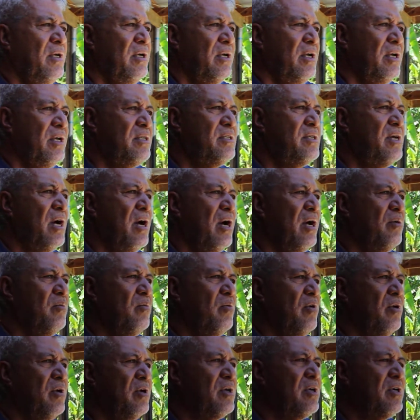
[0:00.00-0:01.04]
it's hard
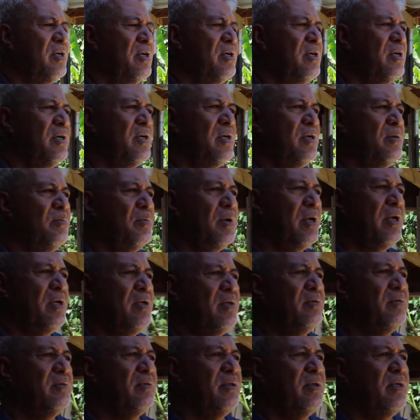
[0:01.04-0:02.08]
work, but
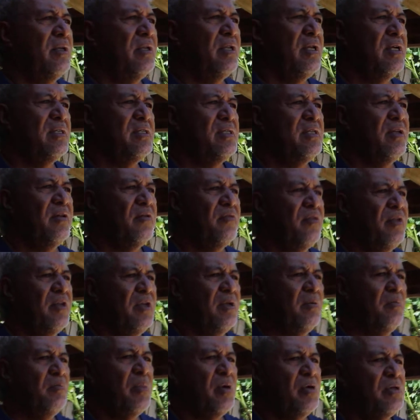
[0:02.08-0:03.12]
there's nothing
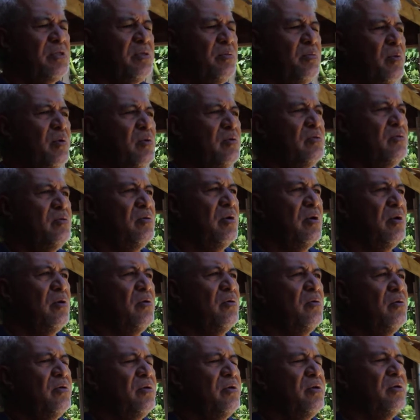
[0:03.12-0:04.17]
impossible to the
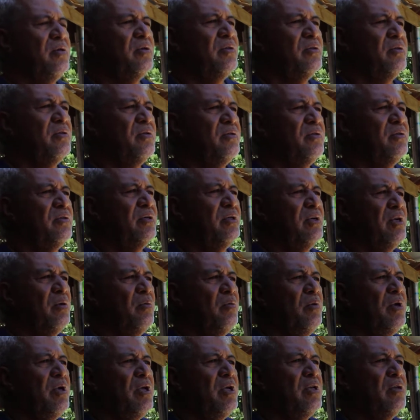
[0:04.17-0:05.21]
Lord.
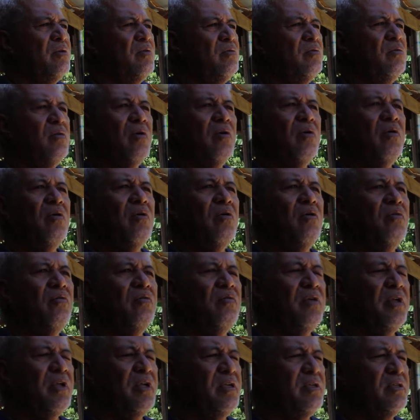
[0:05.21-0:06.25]
We can do all
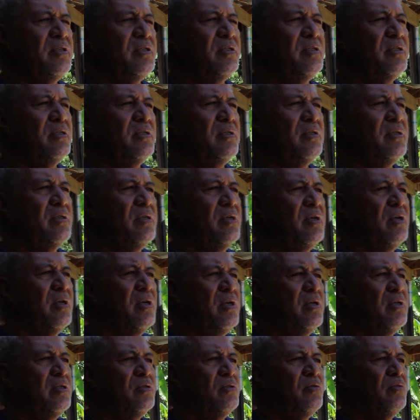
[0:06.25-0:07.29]
things
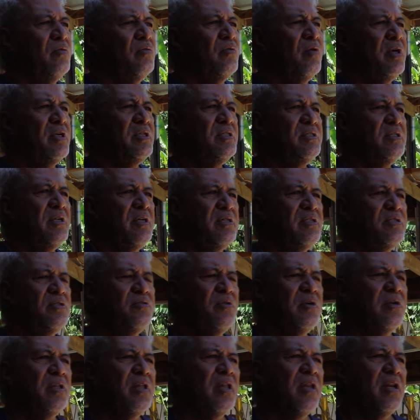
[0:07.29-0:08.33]
through Christ that
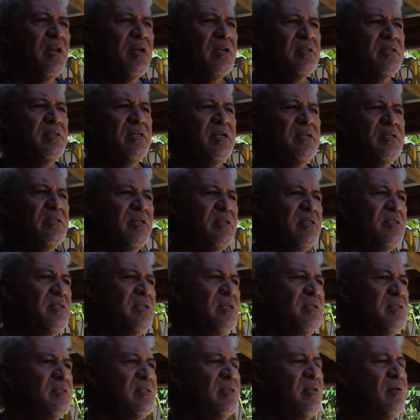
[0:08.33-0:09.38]
strengthen us, as it
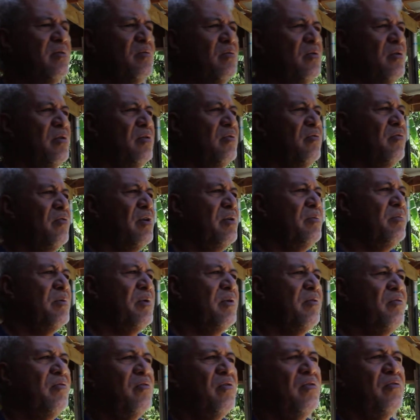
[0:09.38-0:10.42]
says in the word,
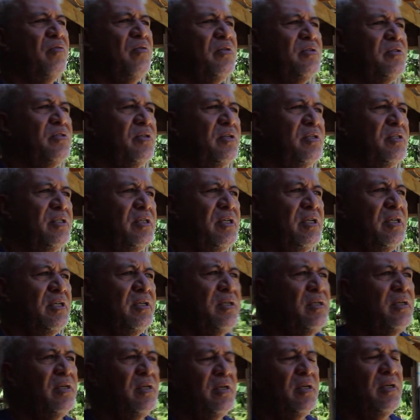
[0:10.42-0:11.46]
Philippians 4 verse 13.
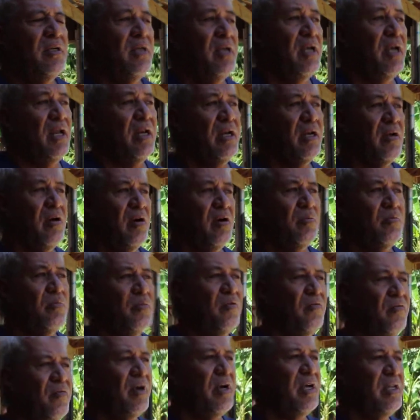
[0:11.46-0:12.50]
And God
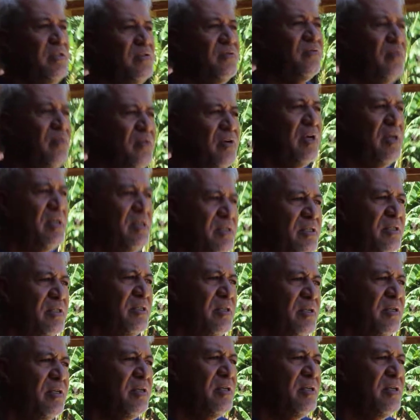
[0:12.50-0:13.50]
provides for us,